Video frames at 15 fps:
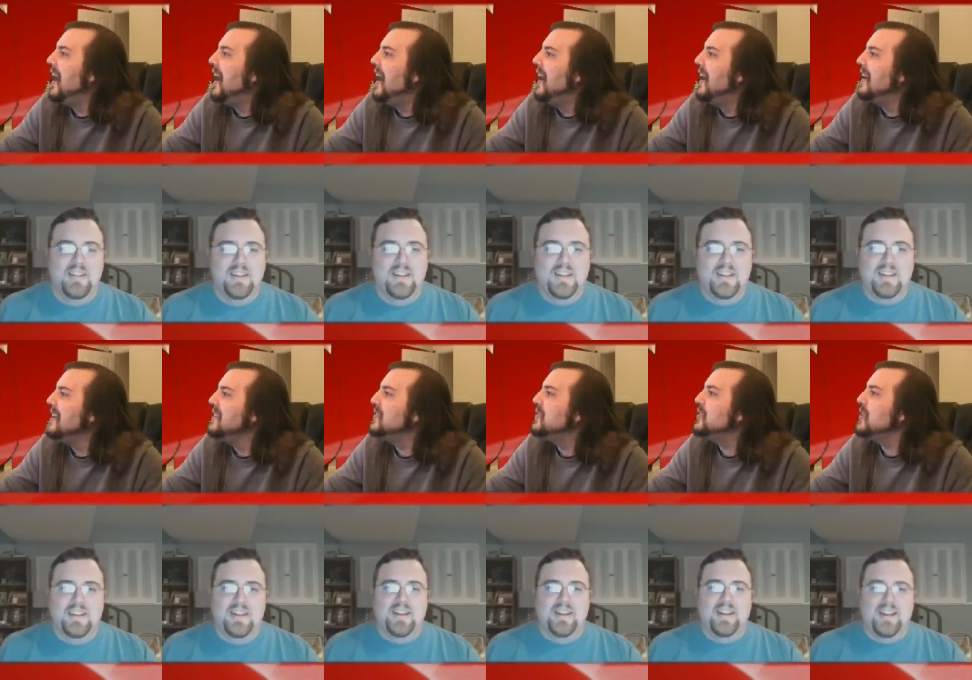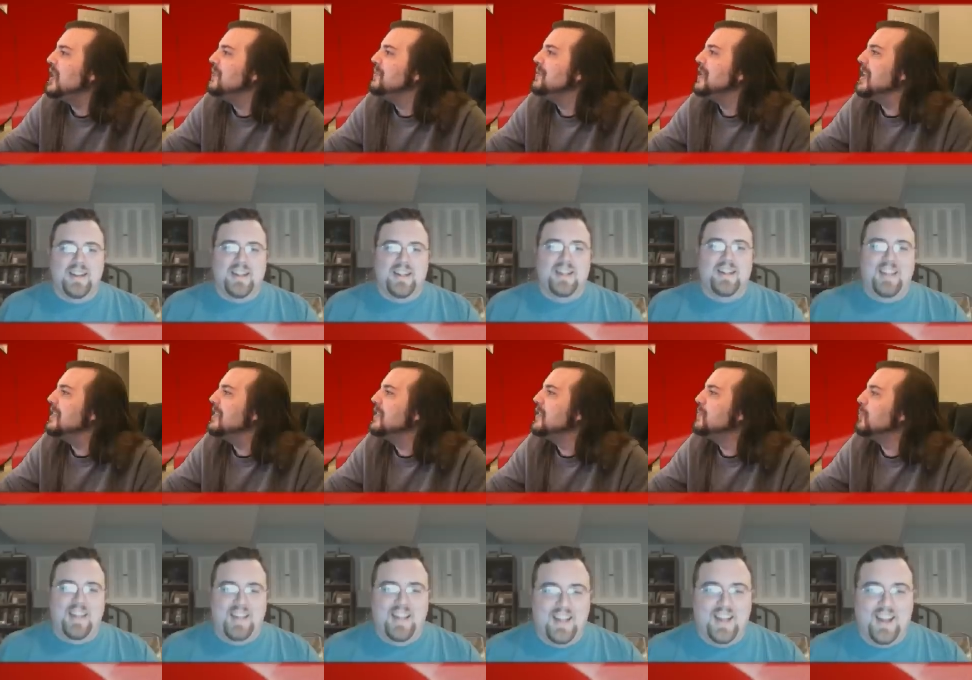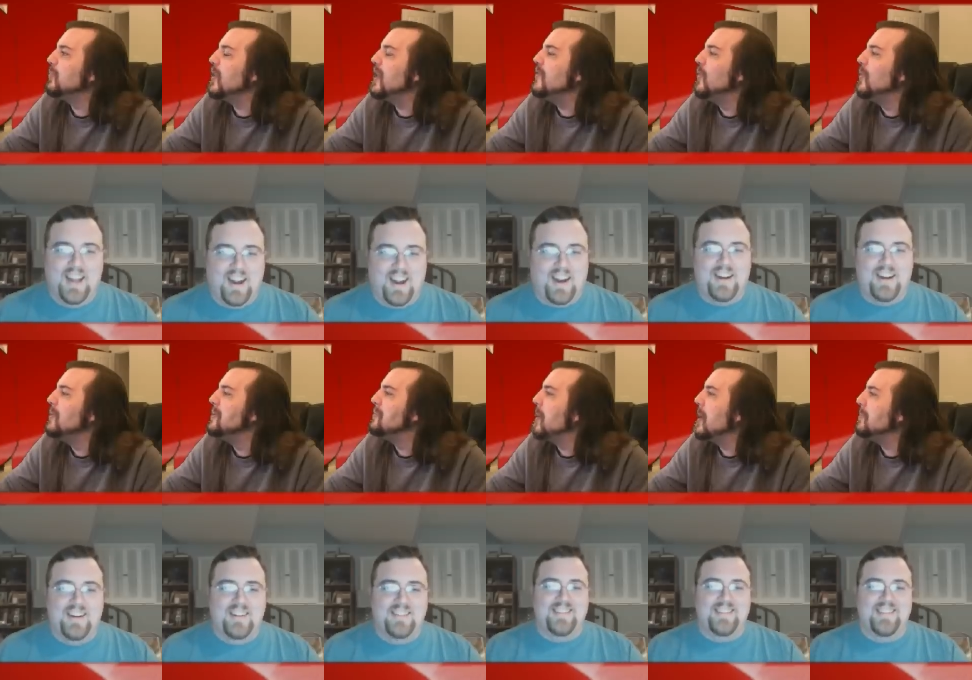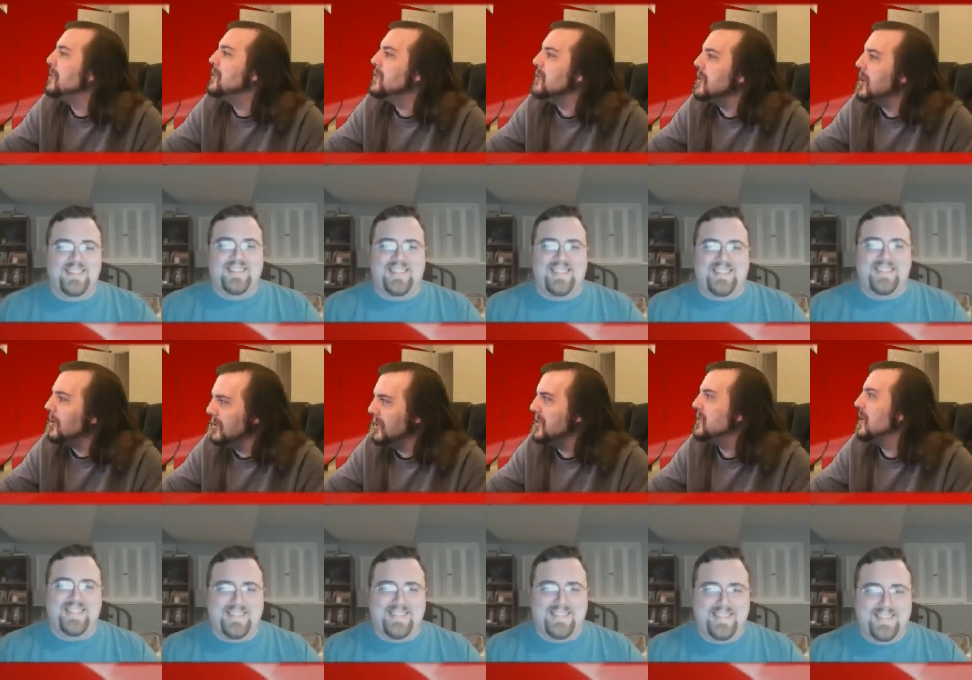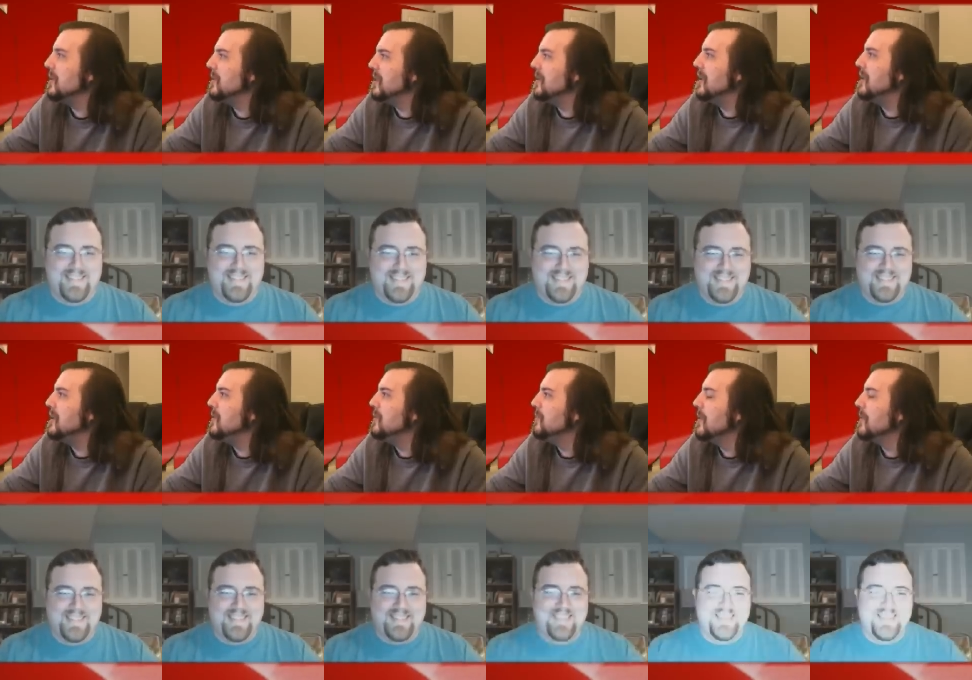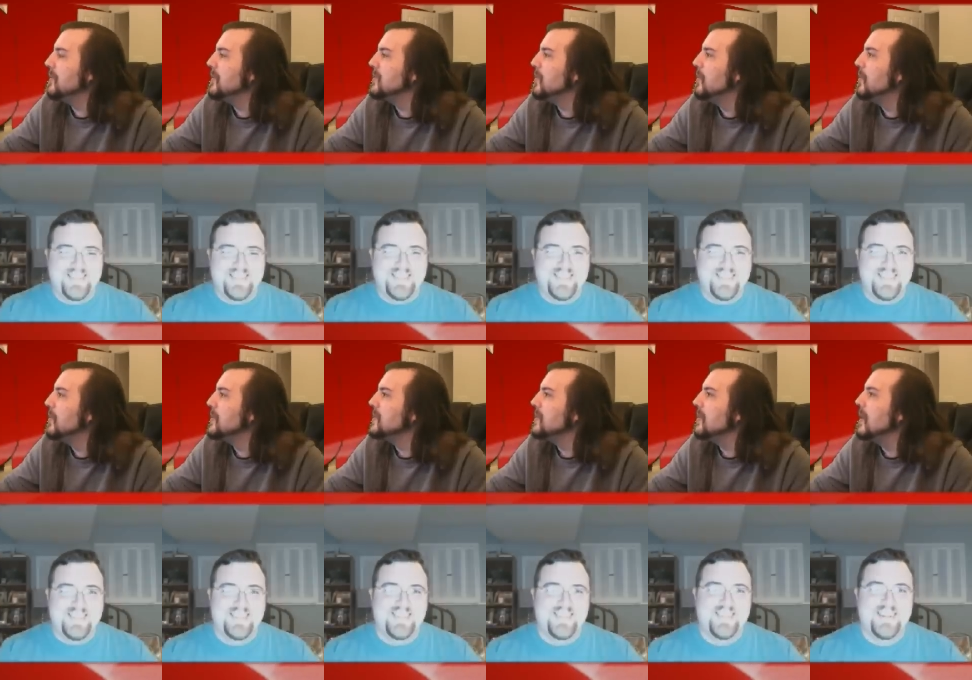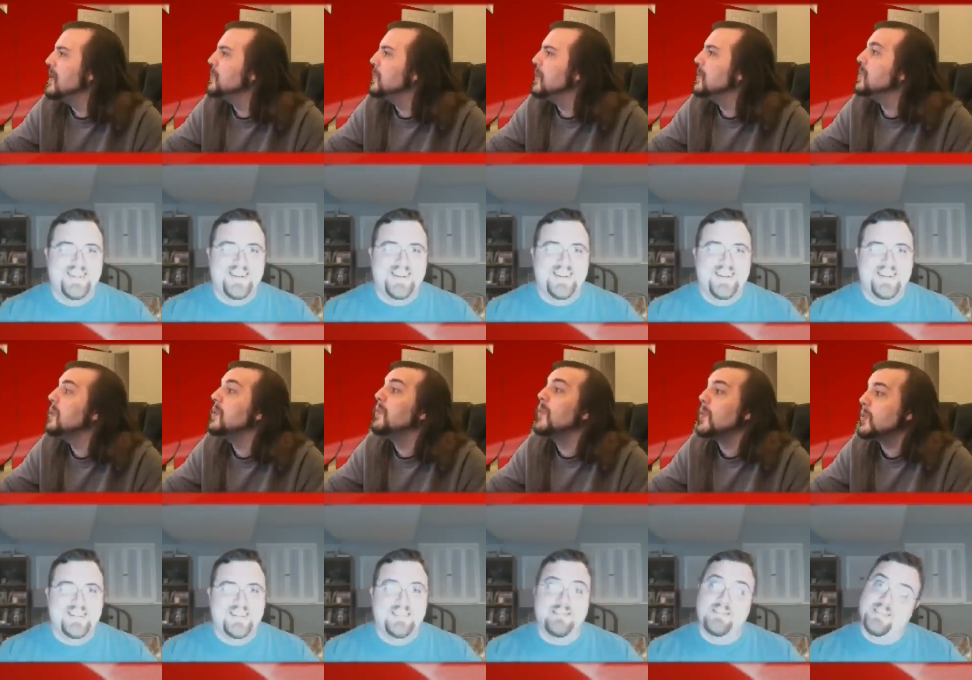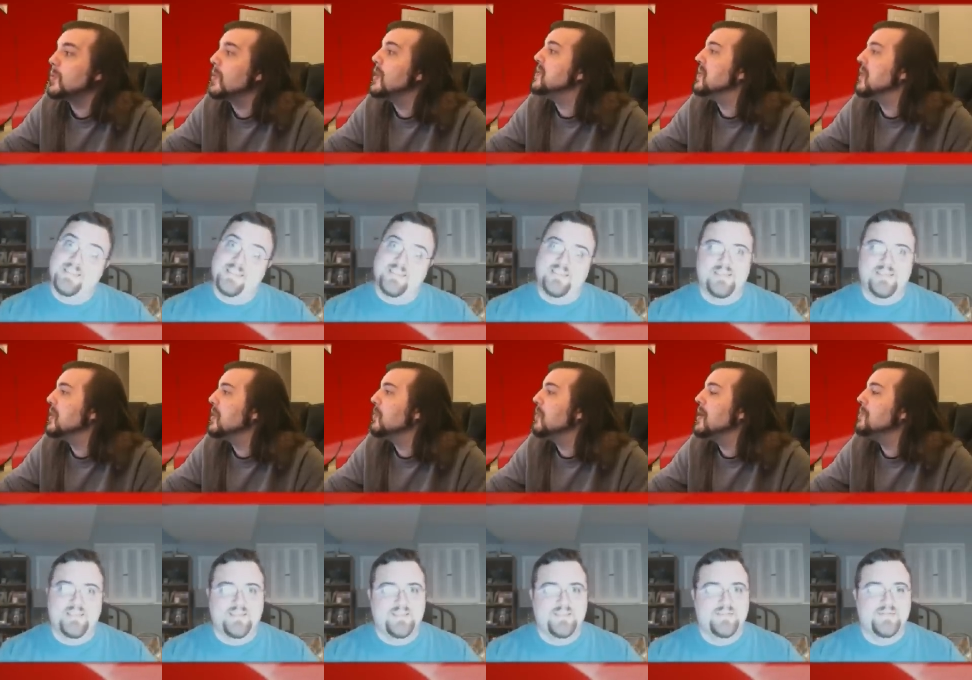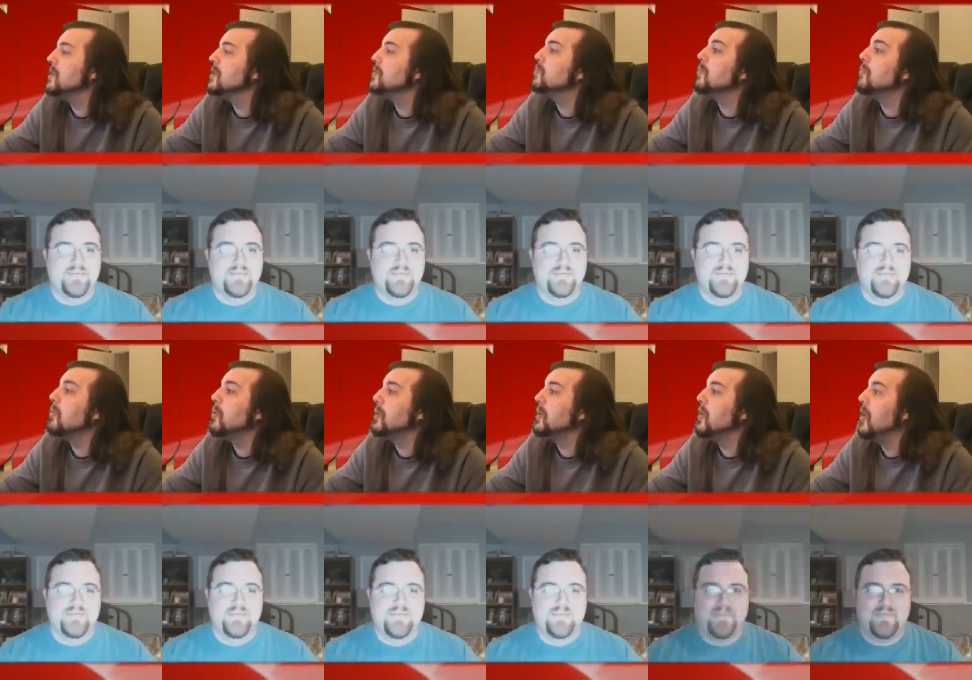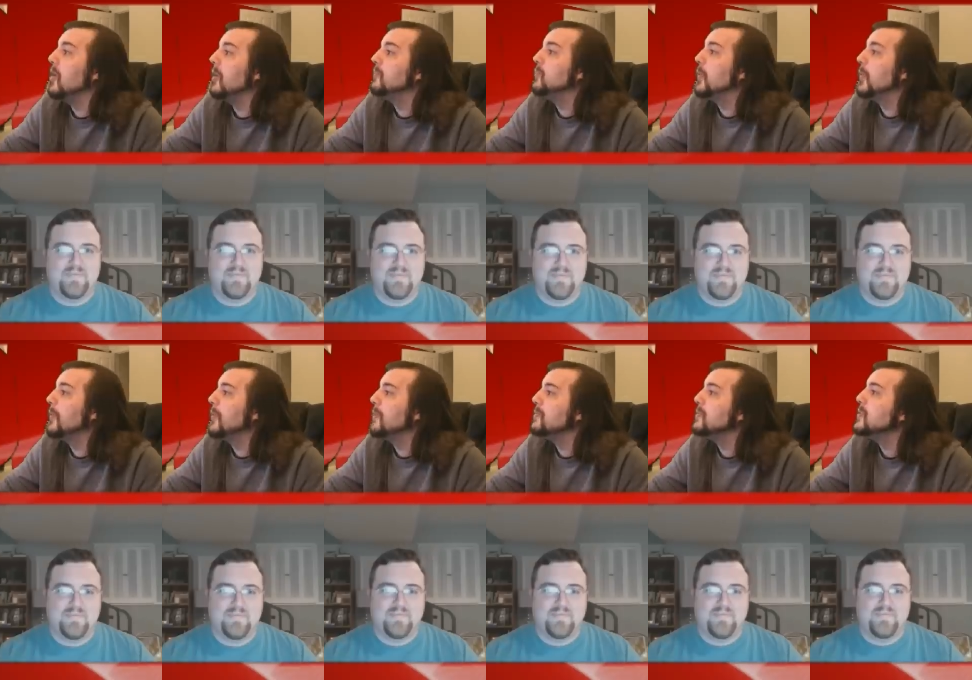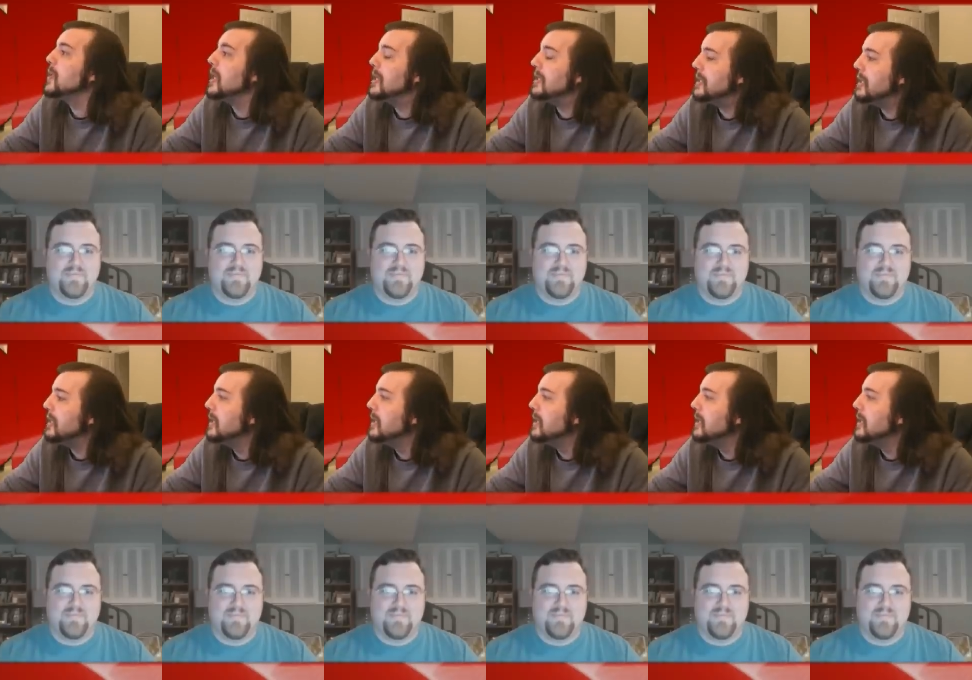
Speaker 1: Uh, it seems that this brave woman probably isn't the only Saudi lady who'd rather kiss a horse than her husband, as the divorce rate in Saudi Arabia has reportedly gone up 21%.